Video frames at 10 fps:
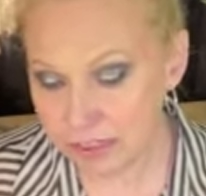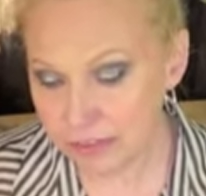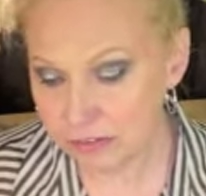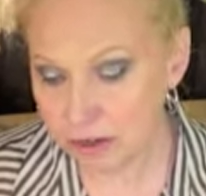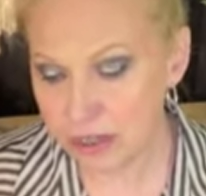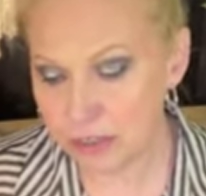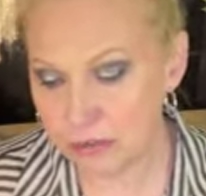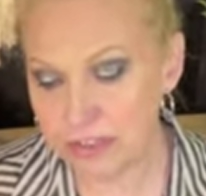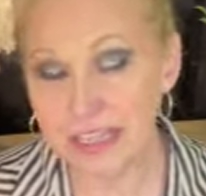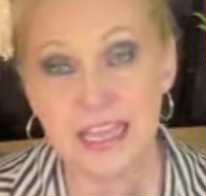they started
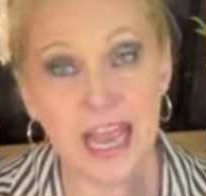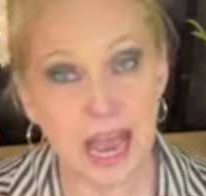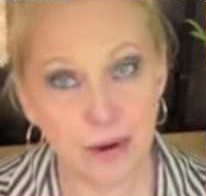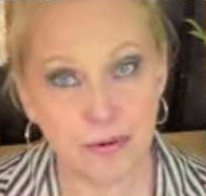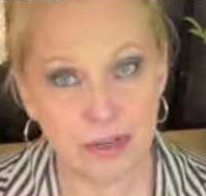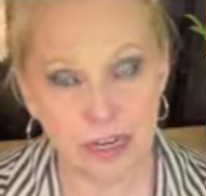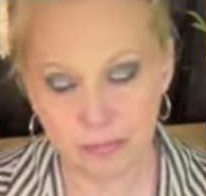using the acronym,